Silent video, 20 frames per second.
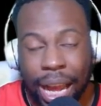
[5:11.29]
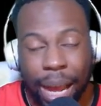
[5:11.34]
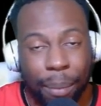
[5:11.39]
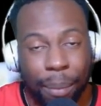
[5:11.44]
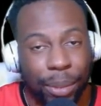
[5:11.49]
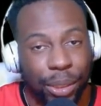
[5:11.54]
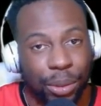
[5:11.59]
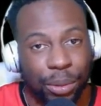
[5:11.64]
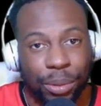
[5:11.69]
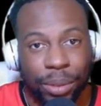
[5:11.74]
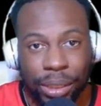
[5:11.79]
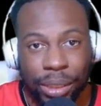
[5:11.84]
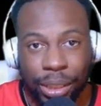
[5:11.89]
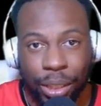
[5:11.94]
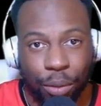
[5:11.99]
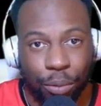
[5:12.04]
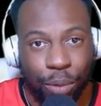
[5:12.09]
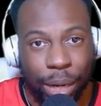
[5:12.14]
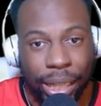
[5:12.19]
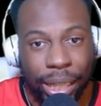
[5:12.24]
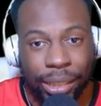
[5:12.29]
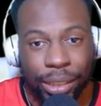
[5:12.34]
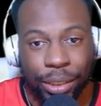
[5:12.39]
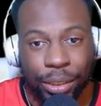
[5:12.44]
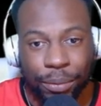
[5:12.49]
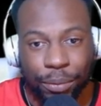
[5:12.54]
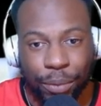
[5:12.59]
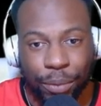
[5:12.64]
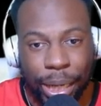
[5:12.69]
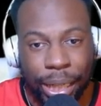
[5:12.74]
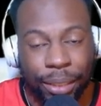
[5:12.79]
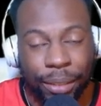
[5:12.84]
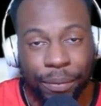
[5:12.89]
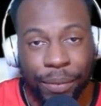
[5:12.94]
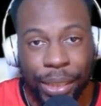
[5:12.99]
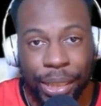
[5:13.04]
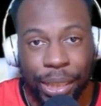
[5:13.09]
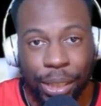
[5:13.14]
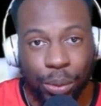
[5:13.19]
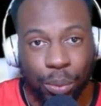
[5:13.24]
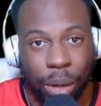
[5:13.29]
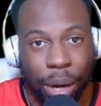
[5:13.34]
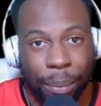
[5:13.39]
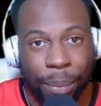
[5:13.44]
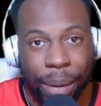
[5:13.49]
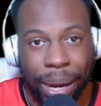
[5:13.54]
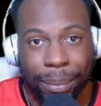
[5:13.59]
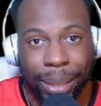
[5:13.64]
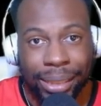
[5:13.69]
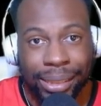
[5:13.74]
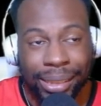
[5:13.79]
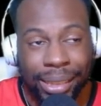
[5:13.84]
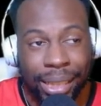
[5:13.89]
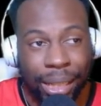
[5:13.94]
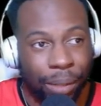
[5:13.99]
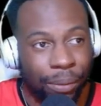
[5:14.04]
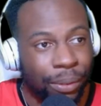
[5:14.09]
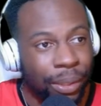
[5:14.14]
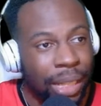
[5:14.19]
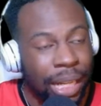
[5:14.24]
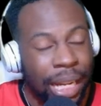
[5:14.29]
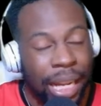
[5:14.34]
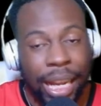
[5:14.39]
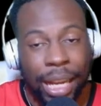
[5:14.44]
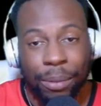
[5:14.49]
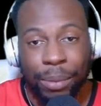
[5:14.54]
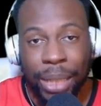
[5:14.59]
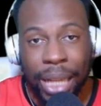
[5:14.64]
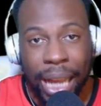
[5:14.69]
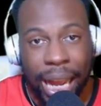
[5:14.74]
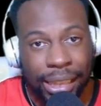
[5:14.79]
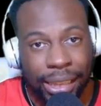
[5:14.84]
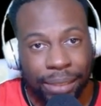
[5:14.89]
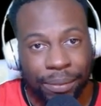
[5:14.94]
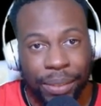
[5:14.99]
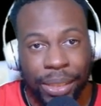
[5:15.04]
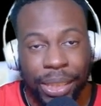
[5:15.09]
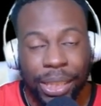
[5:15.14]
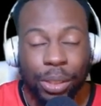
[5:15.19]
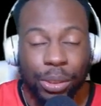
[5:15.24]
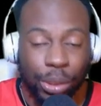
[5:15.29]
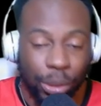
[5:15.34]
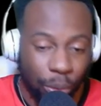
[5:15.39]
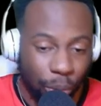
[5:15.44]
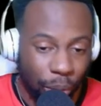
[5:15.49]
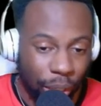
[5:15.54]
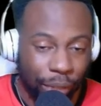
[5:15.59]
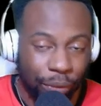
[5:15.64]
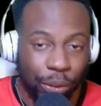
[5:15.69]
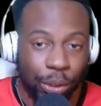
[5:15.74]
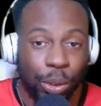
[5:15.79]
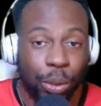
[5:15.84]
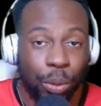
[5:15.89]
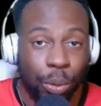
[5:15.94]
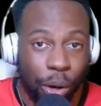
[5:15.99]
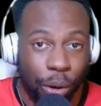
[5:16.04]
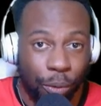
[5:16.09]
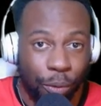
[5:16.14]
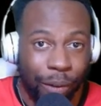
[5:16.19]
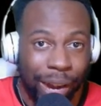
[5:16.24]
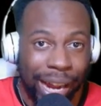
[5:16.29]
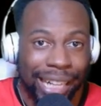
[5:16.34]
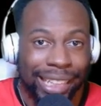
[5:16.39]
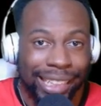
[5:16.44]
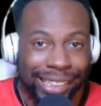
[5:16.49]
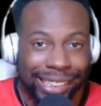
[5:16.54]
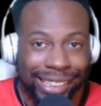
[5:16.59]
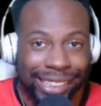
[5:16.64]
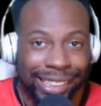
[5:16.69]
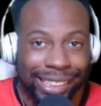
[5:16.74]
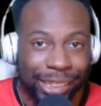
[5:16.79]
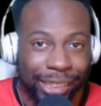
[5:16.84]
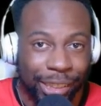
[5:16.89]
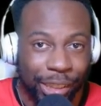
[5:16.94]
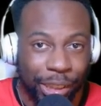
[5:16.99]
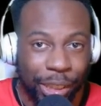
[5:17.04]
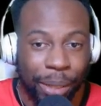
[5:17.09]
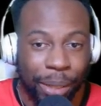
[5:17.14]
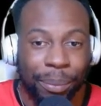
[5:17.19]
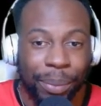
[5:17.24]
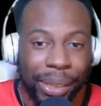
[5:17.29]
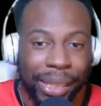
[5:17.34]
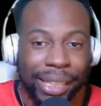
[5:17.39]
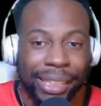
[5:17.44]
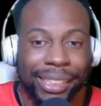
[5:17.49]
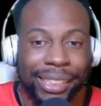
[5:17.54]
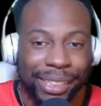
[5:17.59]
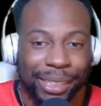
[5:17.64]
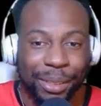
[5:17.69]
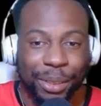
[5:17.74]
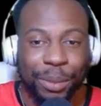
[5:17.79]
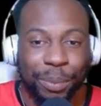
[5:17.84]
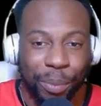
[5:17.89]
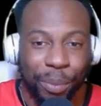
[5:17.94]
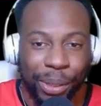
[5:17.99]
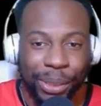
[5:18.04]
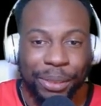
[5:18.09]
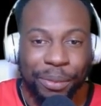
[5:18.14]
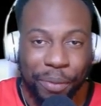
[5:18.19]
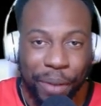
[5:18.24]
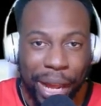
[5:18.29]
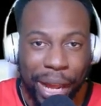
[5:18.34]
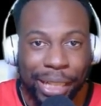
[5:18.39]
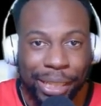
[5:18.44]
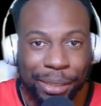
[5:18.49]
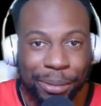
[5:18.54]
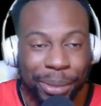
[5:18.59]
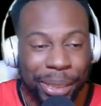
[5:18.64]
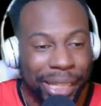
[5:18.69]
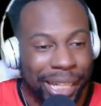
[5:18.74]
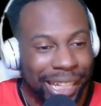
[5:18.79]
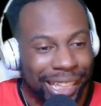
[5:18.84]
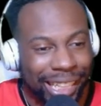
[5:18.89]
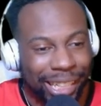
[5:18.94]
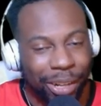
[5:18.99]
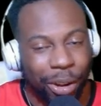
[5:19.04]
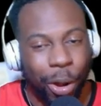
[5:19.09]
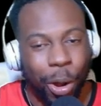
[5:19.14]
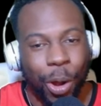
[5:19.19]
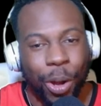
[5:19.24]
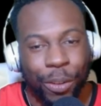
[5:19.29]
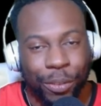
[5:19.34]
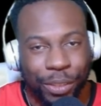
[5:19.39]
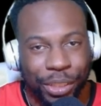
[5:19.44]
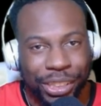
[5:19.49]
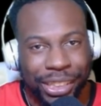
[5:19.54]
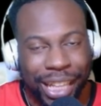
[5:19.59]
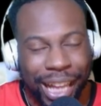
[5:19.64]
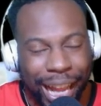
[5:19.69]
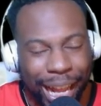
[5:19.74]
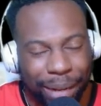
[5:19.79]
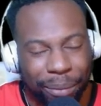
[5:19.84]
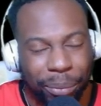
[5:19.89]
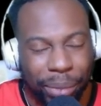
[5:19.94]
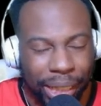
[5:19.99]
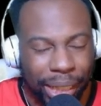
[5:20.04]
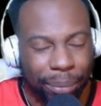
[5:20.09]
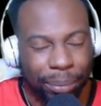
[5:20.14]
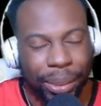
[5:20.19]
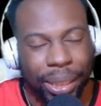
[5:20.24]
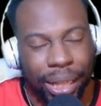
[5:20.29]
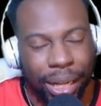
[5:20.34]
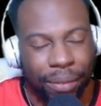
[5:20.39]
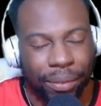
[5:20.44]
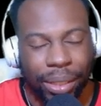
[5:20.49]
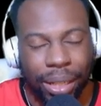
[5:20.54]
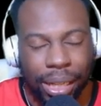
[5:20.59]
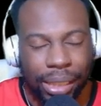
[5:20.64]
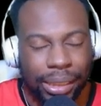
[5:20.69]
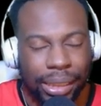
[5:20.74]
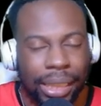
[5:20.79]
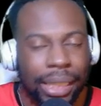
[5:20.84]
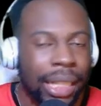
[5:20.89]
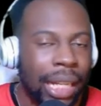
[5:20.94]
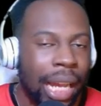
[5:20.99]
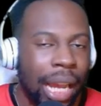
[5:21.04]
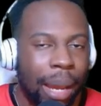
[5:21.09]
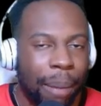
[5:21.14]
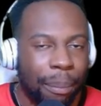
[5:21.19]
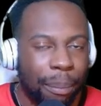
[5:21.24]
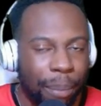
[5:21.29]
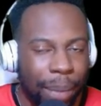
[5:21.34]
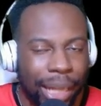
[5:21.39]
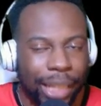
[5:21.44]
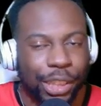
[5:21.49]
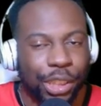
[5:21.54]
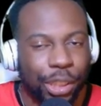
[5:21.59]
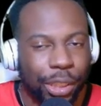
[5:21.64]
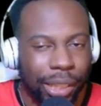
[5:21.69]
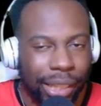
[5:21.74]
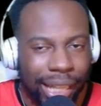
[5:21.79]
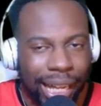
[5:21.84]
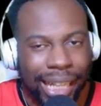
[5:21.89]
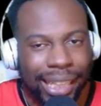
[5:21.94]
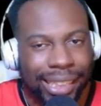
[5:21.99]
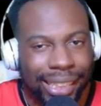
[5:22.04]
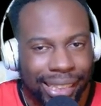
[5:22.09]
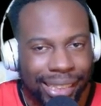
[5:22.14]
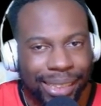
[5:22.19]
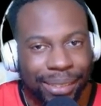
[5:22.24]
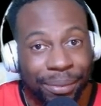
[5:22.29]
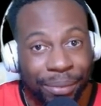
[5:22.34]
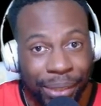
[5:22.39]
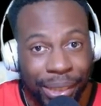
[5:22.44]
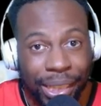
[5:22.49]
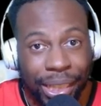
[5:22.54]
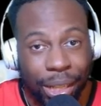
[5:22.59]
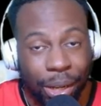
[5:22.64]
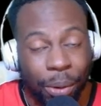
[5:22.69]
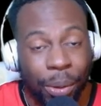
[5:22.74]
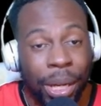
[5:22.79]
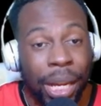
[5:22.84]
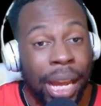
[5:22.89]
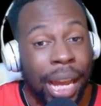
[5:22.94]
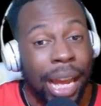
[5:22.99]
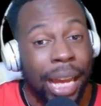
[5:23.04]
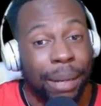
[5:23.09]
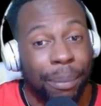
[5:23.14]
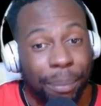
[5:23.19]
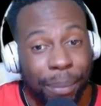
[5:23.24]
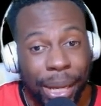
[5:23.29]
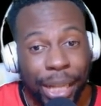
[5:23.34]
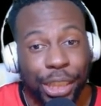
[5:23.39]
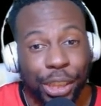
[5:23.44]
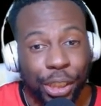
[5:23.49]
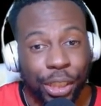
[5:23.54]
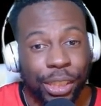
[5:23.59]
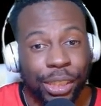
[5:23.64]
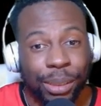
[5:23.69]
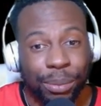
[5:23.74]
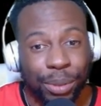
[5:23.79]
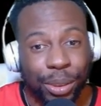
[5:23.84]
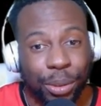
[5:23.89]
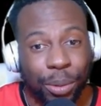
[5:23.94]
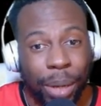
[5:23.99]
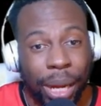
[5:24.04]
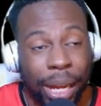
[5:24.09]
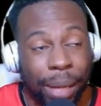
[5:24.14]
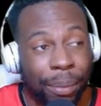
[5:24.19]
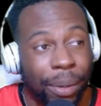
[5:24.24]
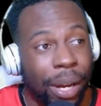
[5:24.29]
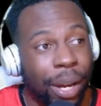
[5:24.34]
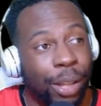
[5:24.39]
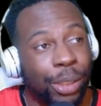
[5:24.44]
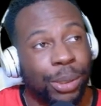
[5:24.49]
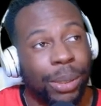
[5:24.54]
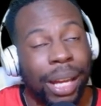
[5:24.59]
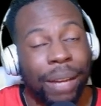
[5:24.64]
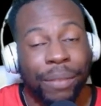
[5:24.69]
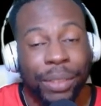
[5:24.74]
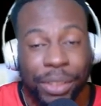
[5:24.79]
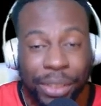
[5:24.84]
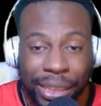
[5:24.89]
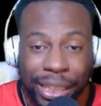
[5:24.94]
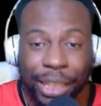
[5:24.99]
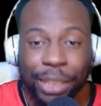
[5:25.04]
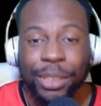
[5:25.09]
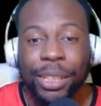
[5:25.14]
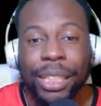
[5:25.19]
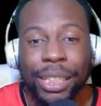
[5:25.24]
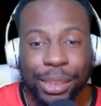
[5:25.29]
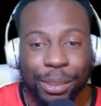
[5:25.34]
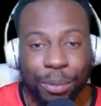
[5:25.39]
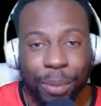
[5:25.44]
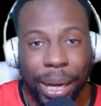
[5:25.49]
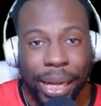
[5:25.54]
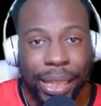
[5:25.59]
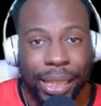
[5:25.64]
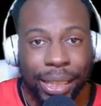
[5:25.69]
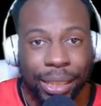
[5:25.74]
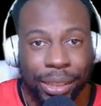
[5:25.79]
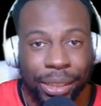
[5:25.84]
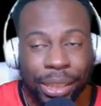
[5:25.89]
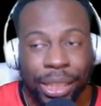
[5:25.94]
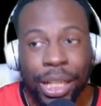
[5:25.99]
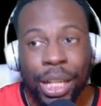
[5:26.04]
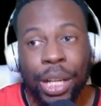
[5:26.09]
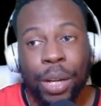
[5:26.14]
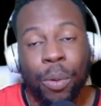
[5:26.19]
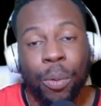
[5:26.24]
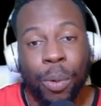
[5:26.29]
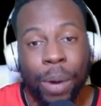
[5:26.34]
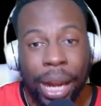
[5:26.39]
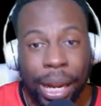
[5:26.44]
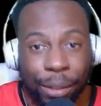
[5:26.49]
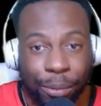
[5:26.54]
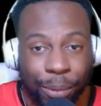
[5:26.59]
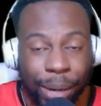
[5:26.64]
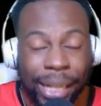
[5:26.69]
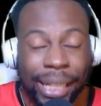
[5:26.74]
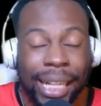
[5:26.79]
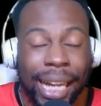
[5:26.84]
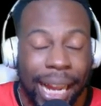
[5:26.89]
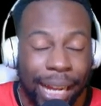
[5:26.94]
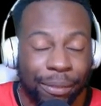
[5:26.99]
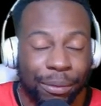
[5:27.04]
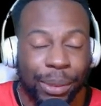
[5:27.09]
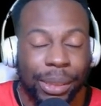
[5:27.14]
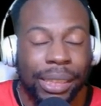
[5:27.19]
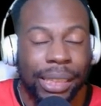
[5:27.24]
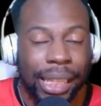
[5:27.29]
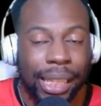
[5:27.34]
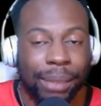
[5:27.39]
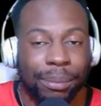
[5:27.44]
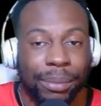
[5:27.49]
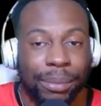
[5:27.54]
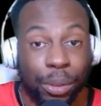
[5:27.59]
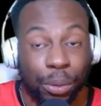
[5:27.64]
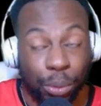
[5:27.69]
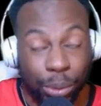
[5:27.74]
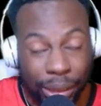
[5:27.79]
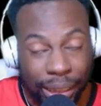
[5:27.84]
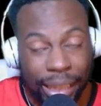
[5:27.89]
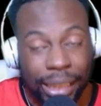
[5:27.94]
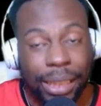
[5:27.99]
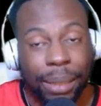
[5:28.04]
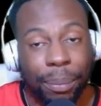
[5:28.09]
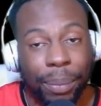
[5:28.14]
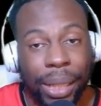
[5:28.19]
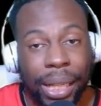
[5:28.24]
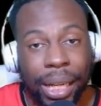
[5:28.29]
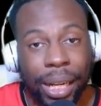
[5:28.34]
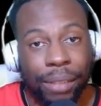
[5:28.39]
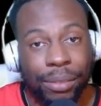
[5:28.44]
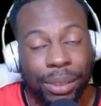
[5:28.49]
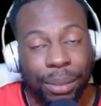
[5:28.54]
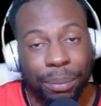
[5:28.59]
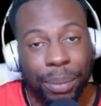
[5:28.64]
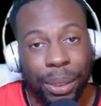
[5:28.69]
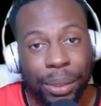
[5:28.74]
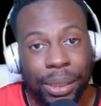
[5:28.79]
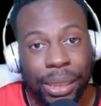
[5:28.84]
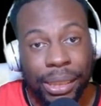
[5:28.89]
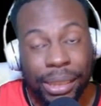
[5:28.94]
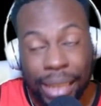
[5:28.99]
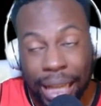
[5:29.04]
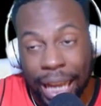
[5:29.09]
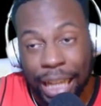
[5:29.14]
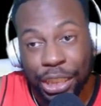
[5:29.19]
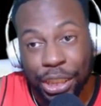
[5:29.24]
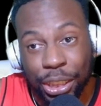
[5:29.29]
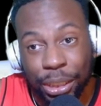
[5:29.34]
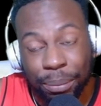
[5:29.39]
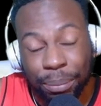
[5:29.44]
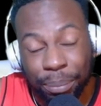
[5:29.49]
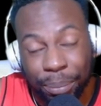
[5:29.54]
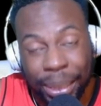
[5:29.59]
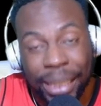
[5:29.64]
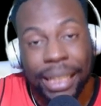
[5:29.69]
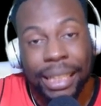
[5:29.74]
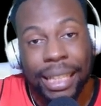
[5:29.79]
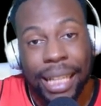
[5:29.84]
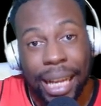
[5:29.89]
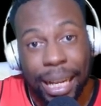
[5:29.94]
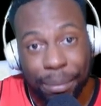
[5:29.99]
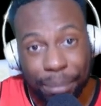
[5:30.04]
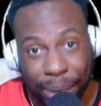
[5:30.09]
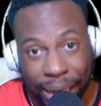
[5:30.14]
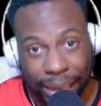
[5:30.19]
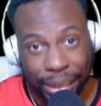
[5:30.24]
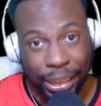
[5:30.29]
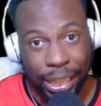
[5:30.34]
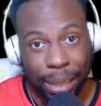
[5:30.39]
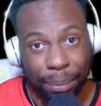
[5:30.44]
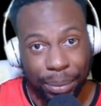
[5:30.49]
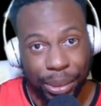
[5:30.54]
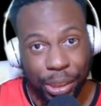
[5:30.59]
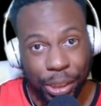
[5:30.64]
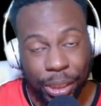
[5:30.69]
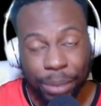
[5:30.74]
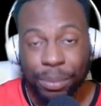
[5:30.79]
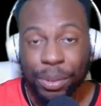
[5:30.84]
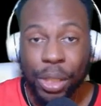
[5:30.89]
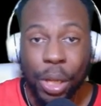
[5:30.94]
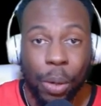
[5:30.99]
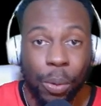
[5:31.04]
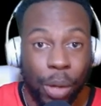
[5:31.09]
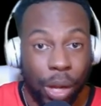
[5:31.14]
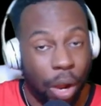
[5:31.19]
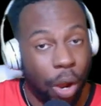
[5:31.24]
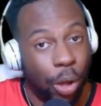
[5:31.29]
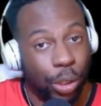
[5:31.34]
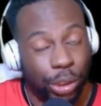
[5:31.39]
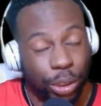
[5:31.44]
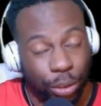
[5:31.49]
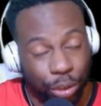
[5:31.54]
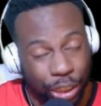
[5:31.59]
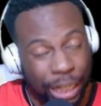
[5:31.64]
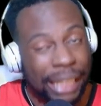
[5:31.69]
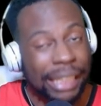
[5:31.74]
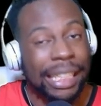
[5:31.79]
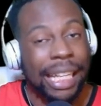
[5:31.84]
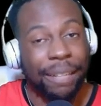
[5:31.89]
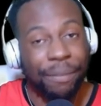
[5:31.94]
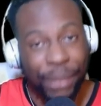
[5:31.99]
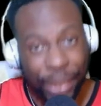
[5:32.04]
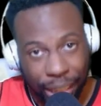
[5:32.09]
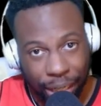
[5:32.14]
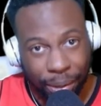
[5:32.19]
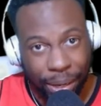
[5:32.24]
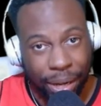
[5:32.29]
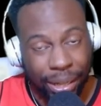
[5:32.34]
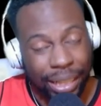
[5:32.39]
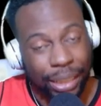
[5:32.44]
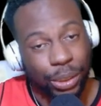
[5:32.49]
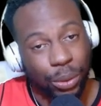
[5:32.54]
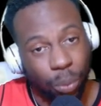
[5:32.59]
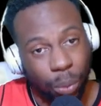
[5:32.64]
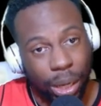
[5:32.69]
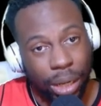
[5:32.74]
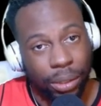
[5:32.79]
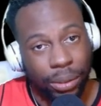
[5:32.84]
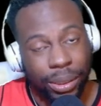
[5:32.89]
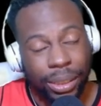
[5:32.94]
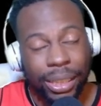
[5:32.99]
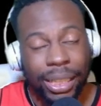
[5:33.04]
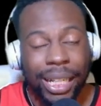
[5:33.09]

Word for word: I'm going to do, you know, regular regular videos where I'm by myself and reaction videos. If you are ready to jump into the Sports Factory and get all of this N B A playoff content, make sure to like this video and make sure to subscribe. I also have a tier list right here where I rank every team who's in the playoffs' ability to actually be in the N B A championship. So also check that video out as well.